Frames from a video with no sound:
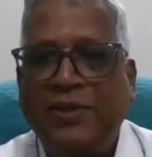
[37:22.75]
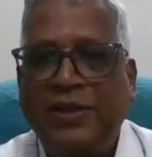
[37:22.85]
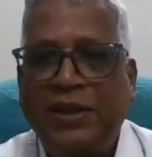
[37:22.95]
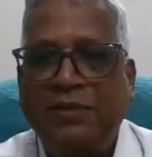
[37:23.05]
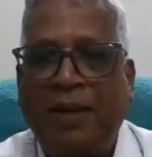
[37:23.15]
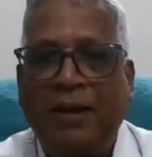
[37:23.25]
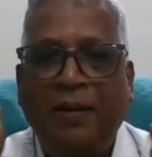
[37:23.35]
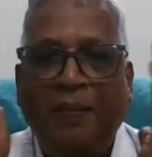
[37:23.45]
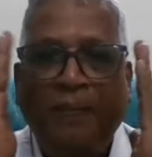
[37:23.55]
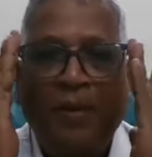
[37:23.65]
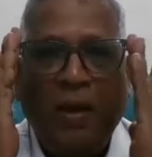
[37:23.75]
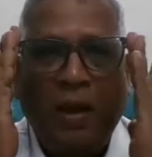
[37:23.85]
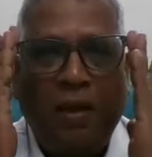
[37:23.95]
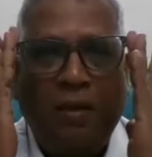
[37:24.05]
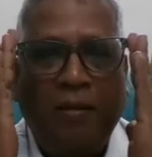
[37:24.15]
This is my,
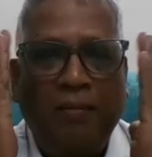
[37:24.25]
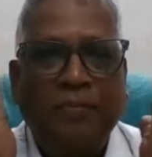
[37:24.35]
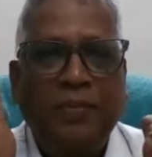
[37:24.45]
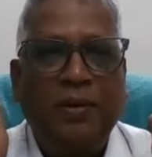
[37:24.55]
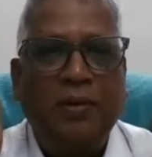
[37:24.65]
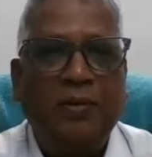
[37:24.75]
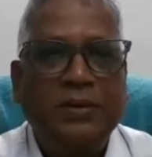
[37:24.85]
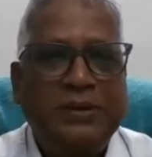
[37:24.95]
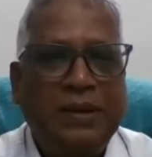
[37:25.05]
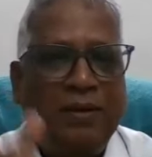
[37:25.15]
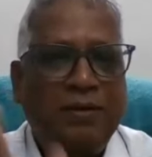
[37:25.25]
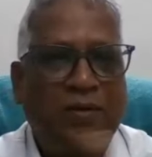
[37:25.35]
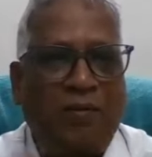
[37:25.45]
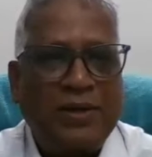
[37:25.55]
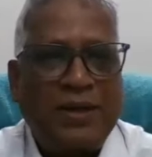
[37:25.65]
what